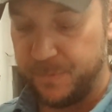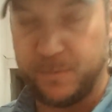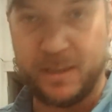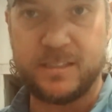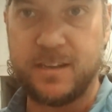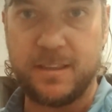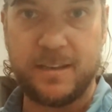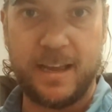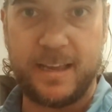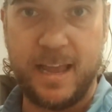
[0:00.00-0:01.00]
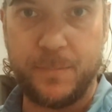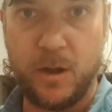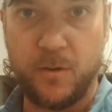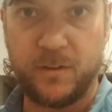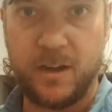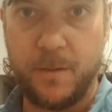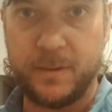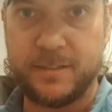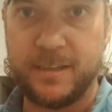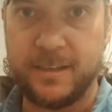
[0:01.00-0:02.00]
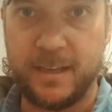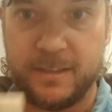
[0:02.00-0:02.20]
but it's nothing that can't be overcome. It